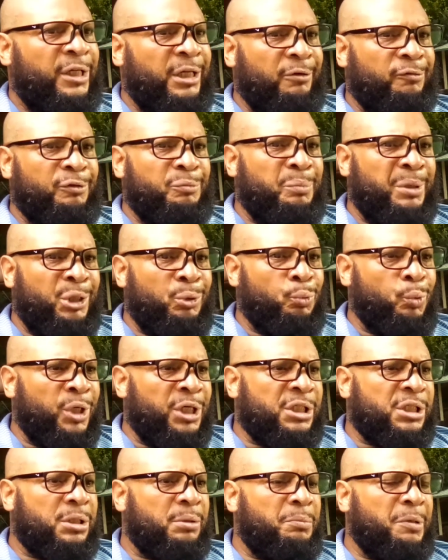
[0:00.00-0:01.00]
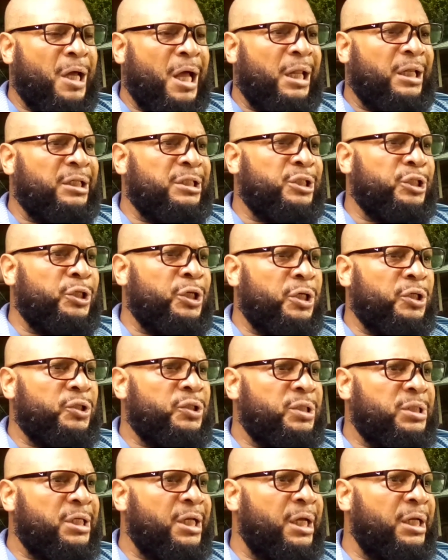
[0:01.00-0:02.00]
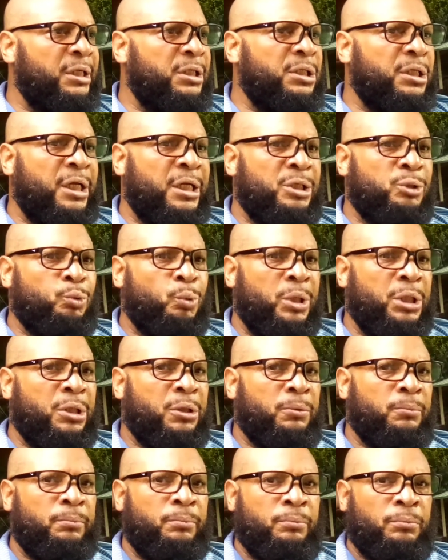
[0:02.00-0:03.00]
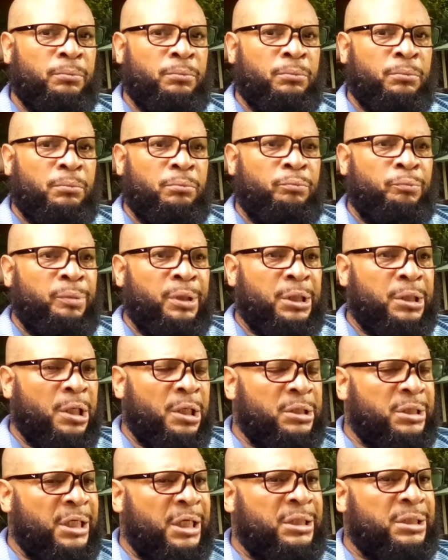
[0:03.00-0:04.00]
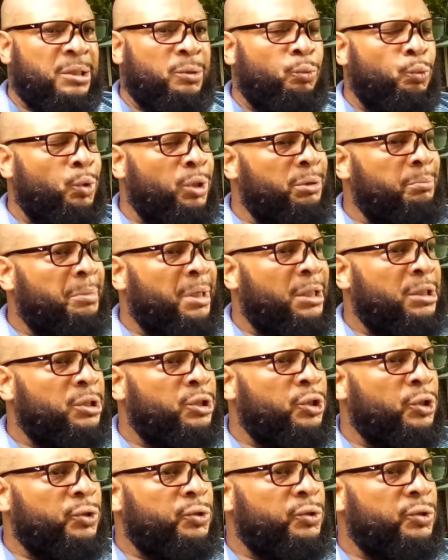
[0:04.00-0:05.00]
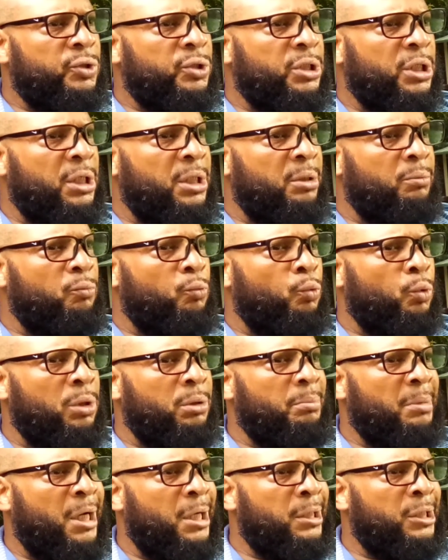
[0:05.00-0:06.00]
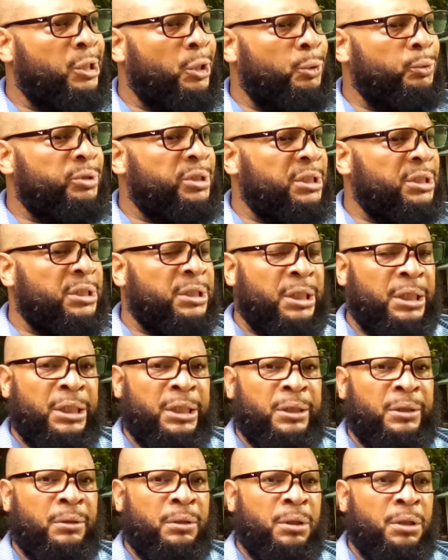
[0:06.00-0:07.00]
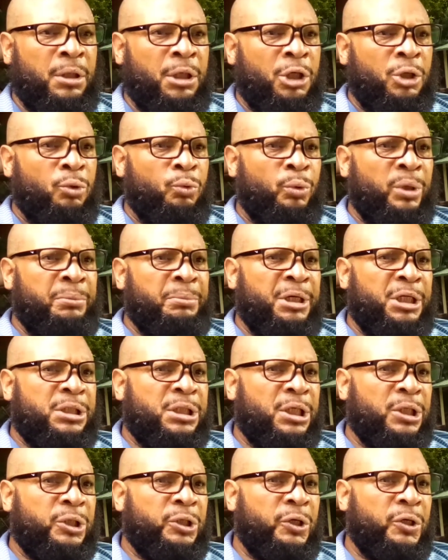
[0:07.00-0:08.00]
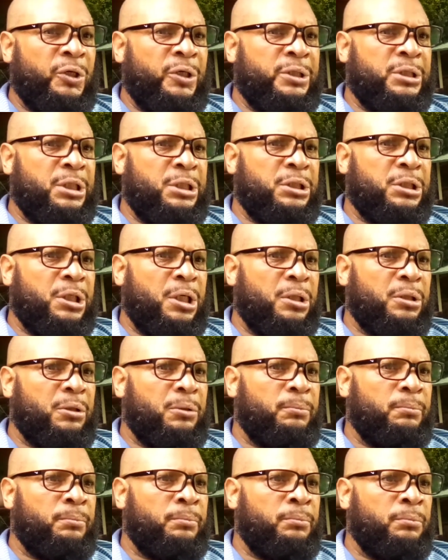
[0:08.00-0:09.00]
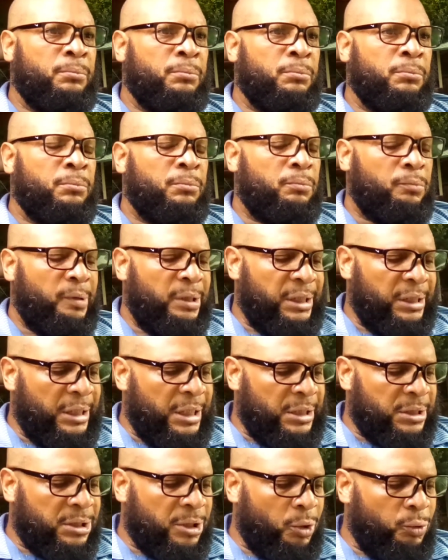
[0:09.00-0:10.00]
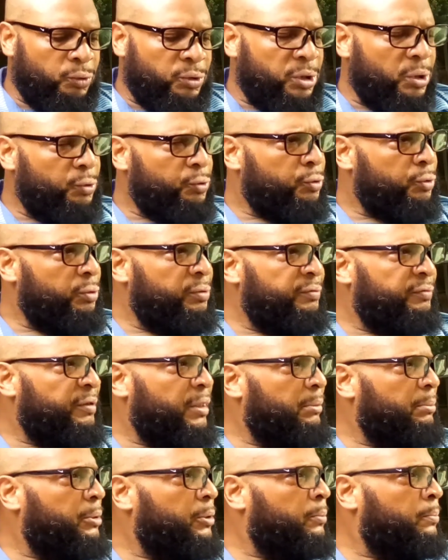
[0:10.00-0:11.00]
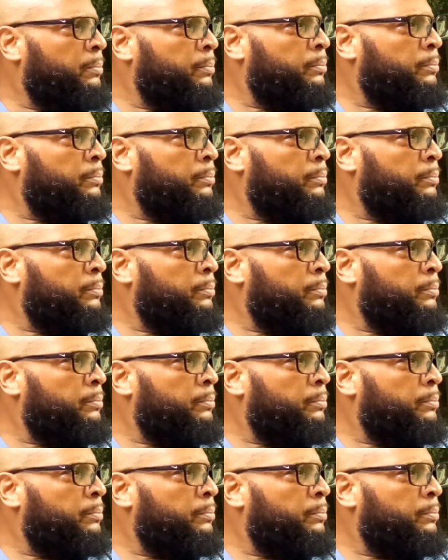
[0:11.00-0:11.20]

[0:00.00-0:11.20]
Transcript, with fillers: giving me wisdom, knowledge, and understanding as well. Because as one of my sisters said, one of my coaches said, we must encourage each other. And that's so, so true, family.